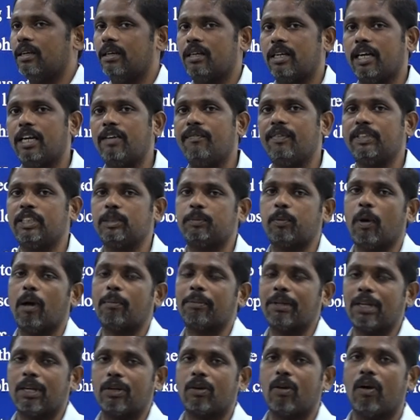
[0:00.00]
right, which is
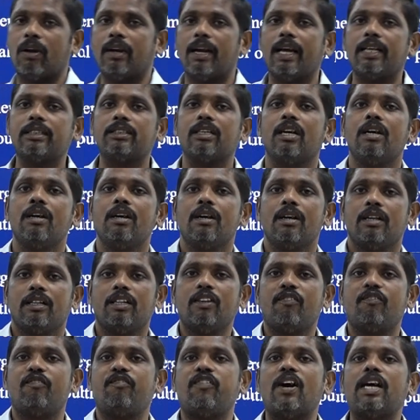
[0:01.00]
popularly called as
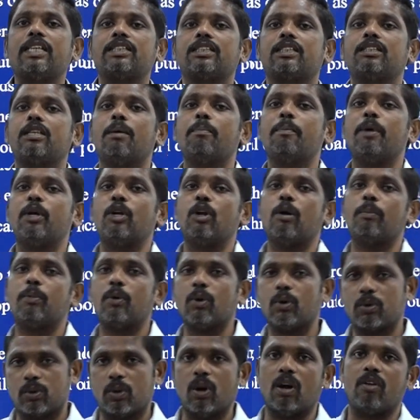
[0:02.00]
the first
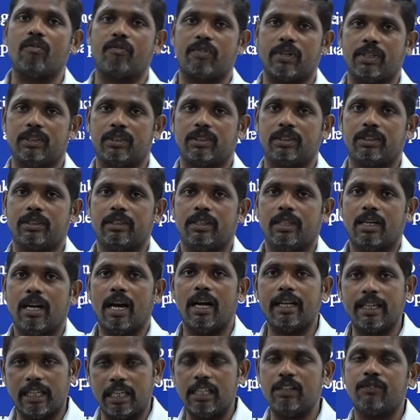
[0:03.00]
Minnowbrook Conference.
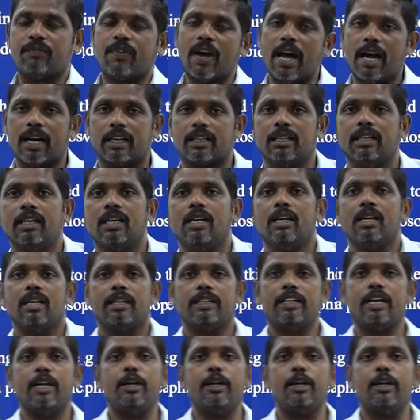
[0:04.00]
And in fact, the